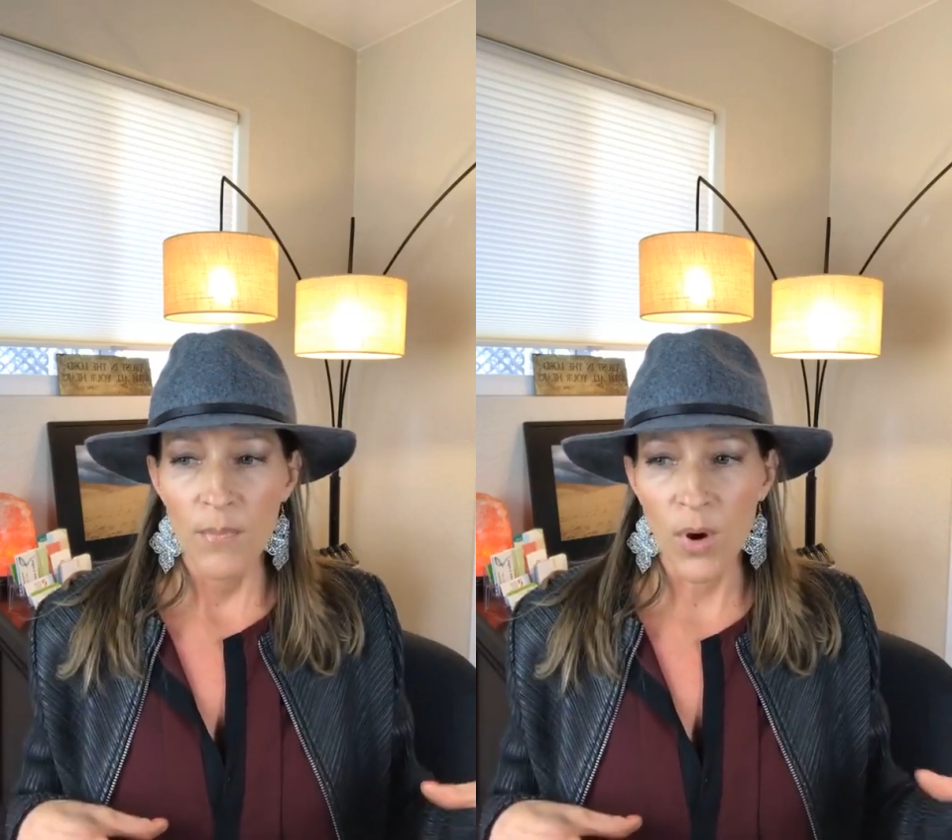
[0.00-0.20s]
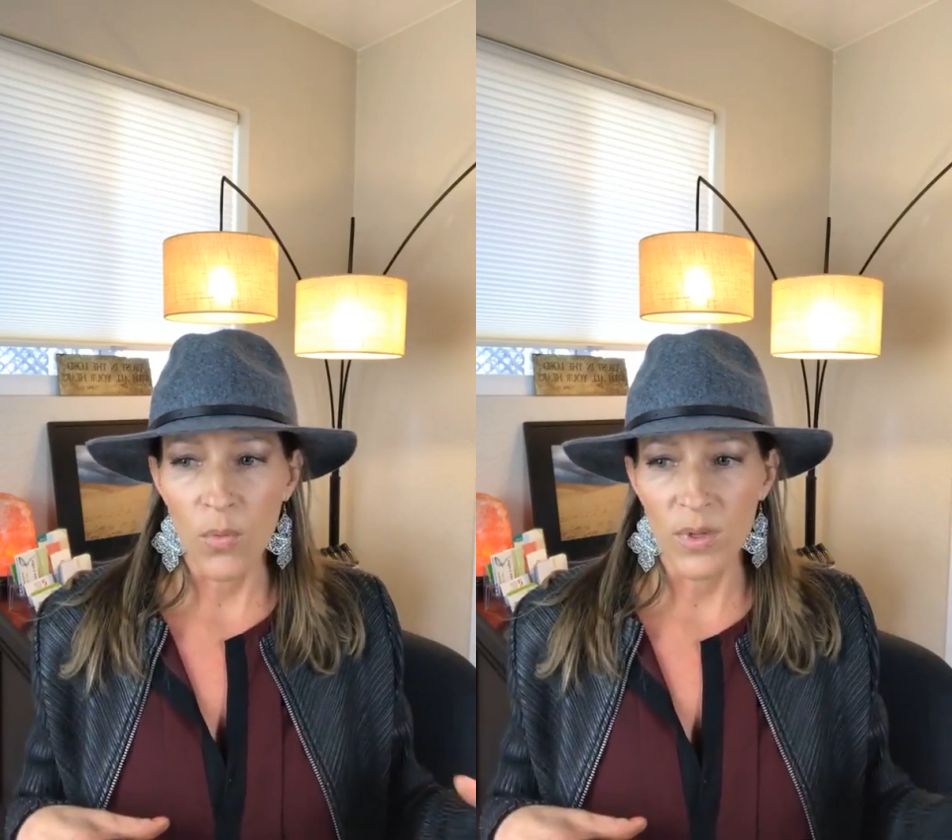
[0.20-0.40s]

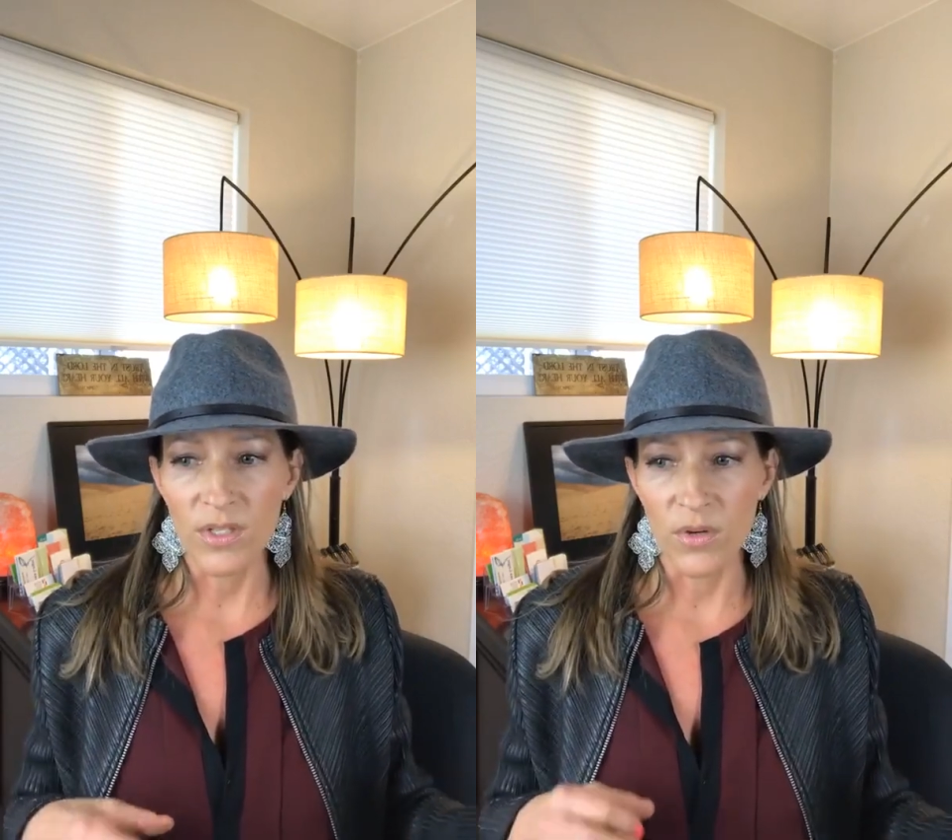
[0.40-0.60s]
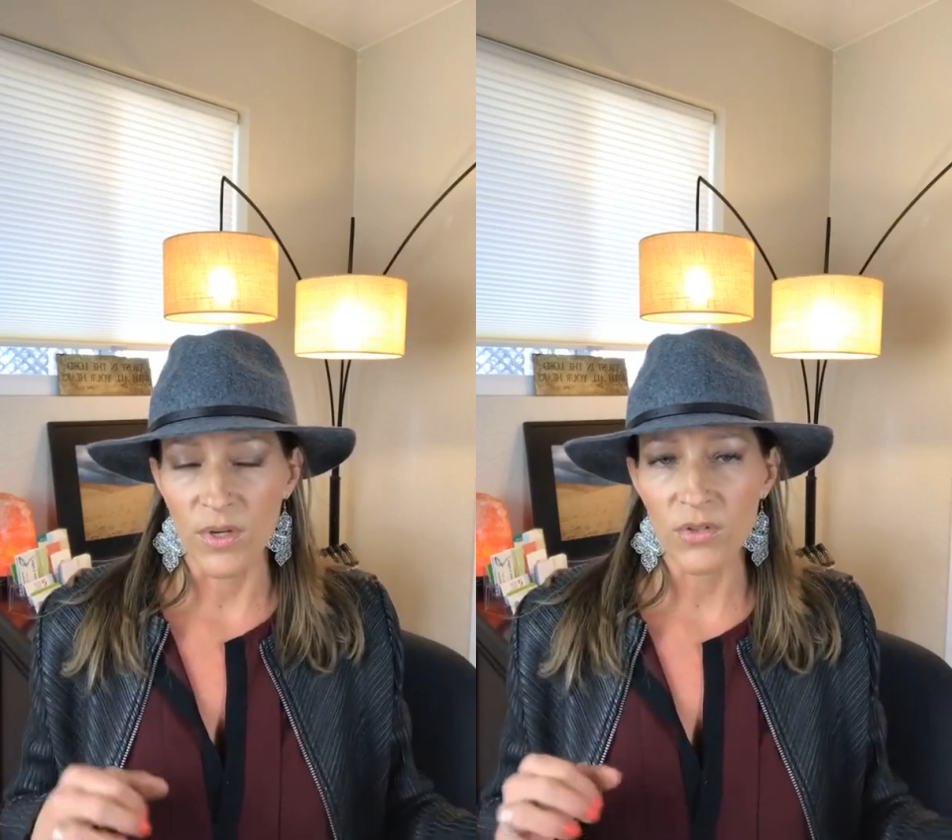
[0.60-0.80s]
But
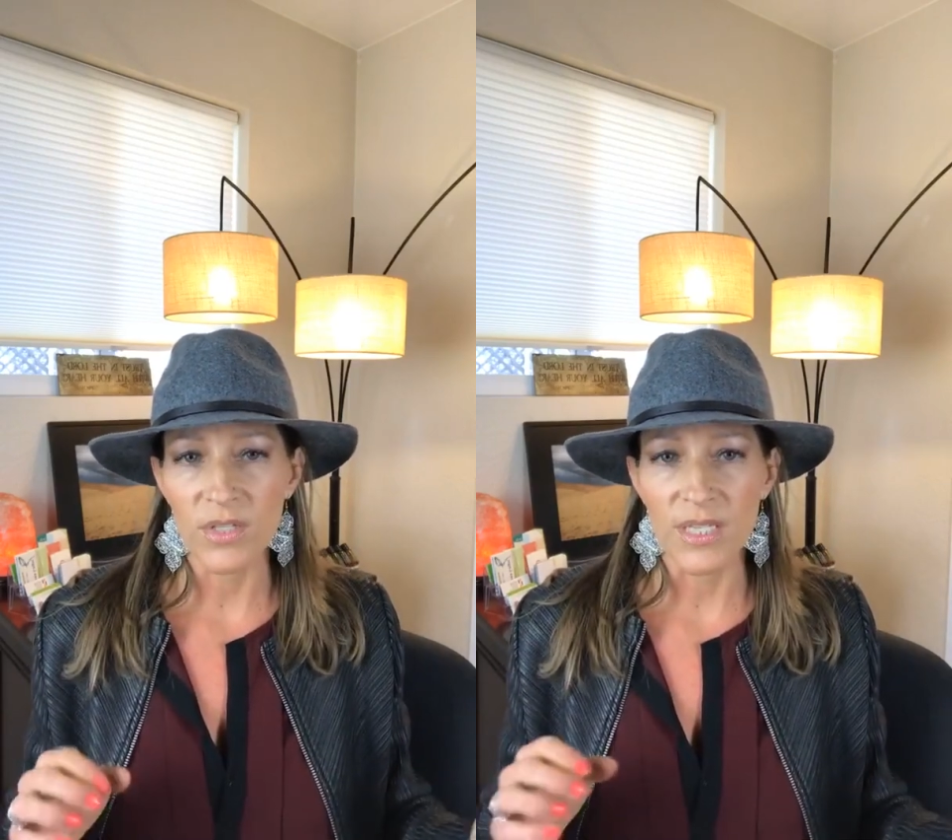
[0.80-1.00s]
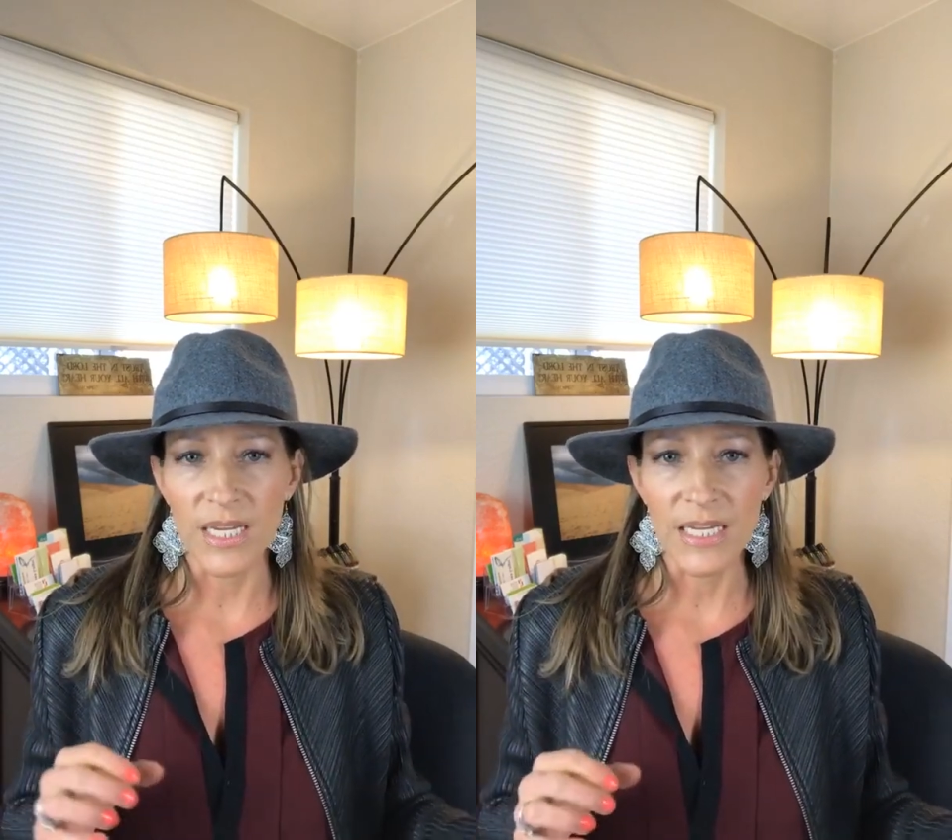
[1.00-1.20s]
what's so
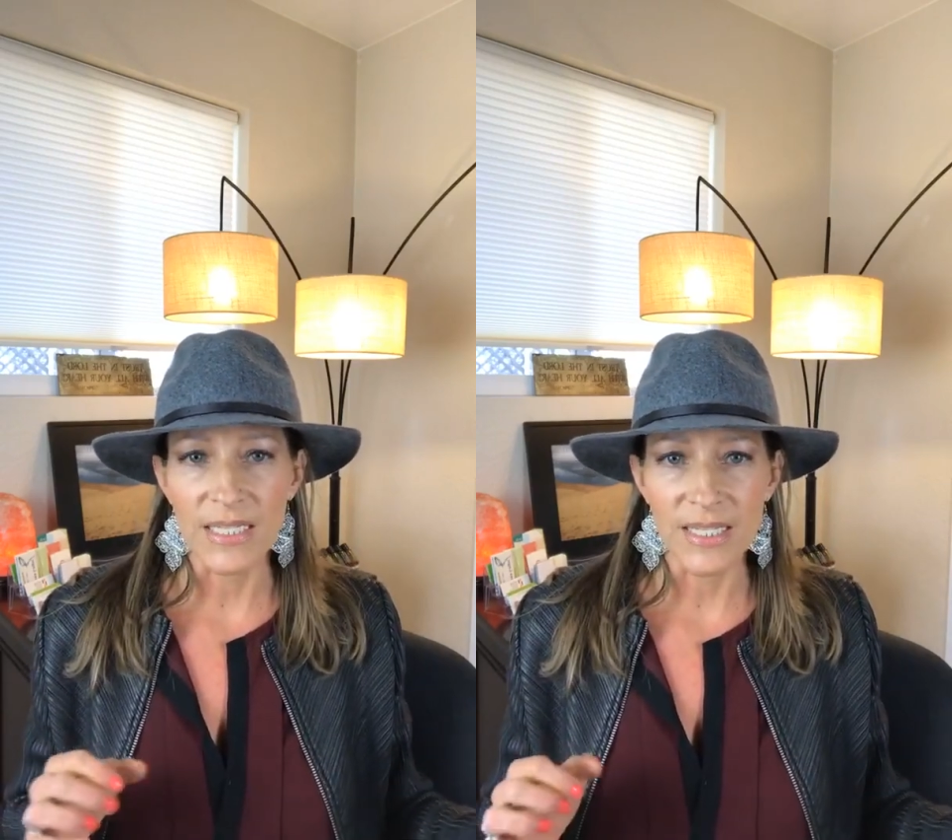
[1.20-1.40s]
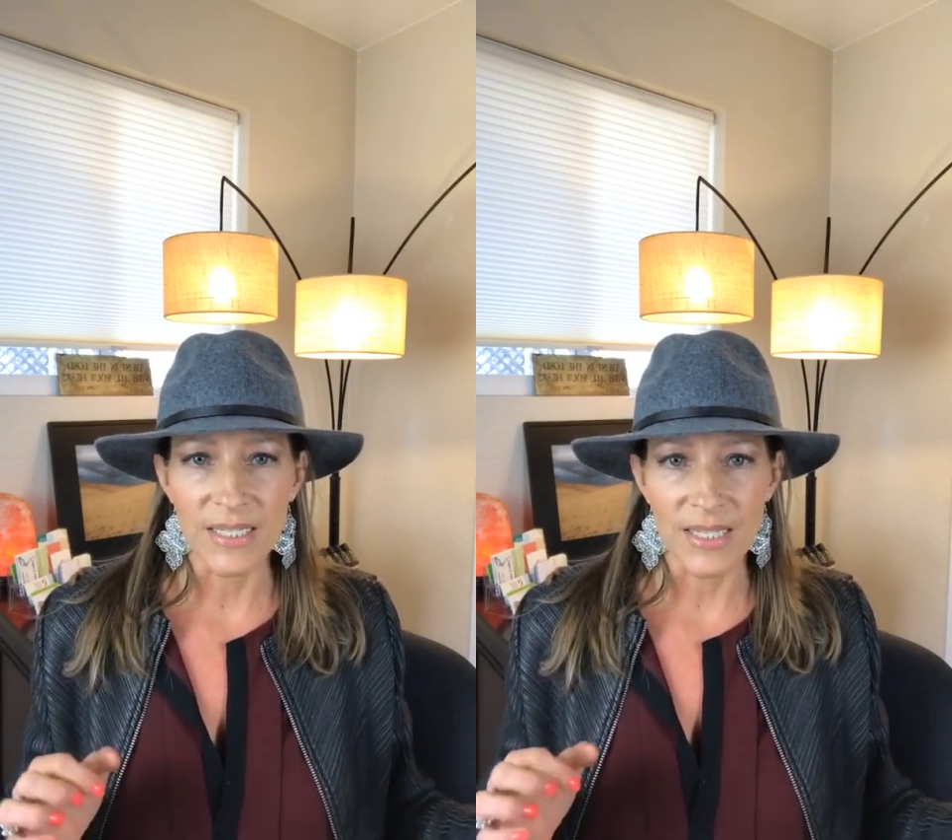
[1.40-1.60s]
interesting
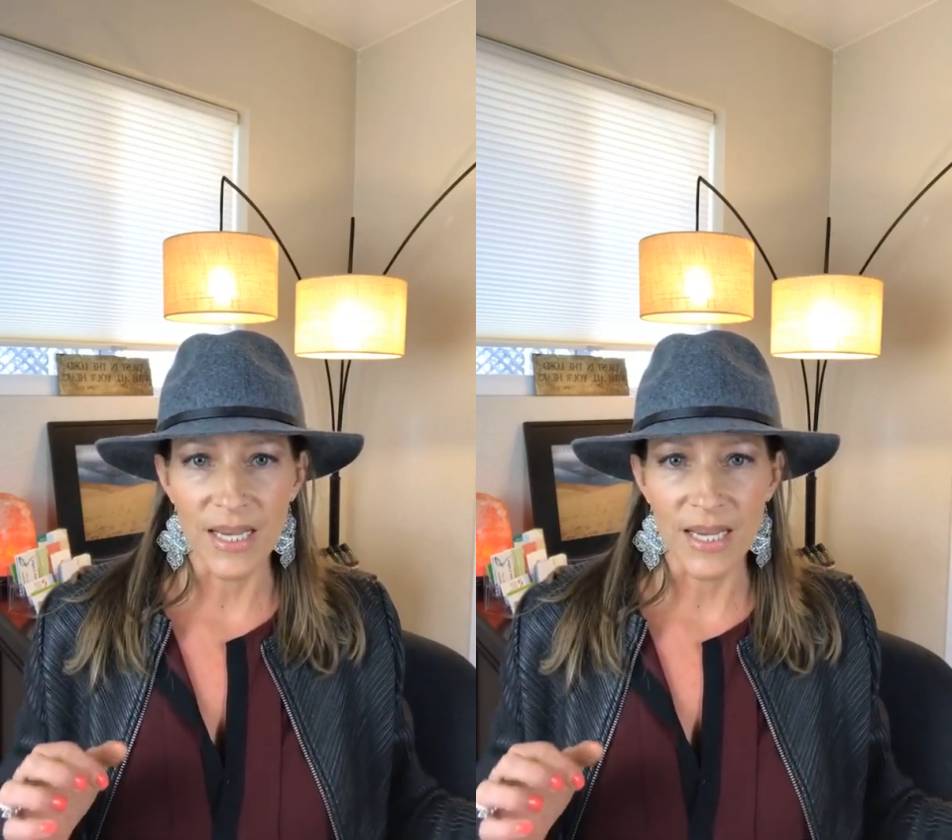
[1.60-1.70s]
is these